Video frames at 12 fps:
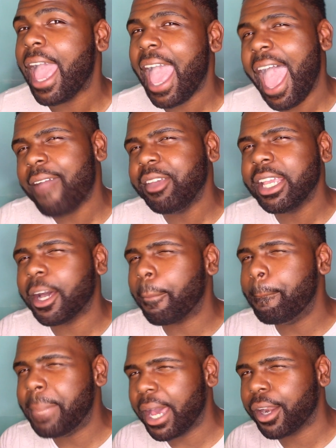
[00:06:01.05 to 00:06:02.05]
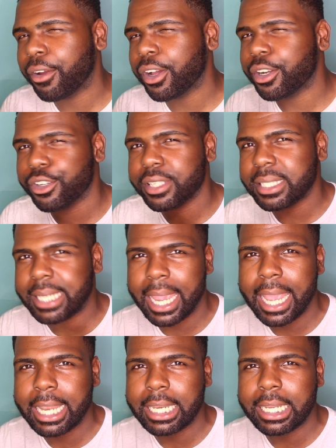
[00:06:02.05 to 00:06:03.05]
Having a better
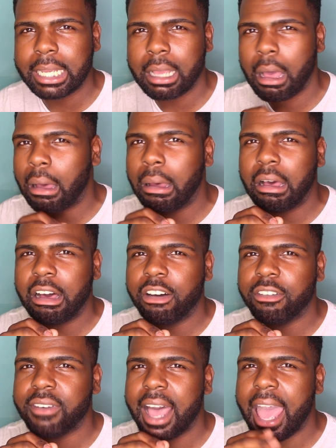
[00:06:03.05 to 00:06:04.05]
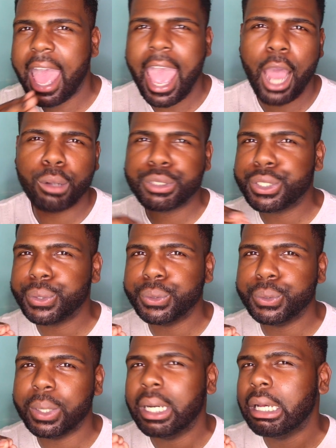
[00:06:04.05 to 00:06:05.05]
understanding of how
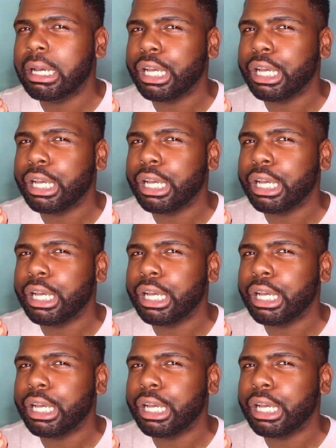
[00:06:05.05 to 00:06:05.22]
to